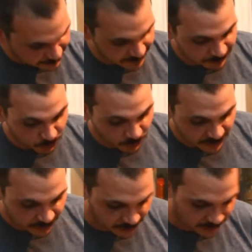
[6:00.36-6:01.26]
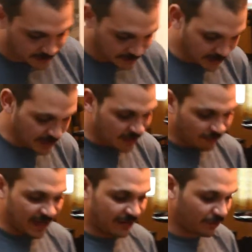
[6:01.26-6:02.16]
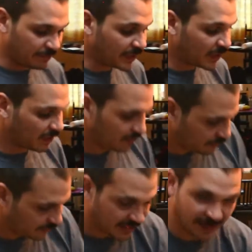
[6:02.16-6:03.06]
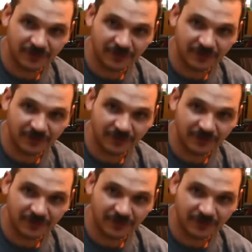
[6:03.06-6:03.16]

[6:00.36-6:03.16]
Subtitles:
been boiled. We have our bug, we have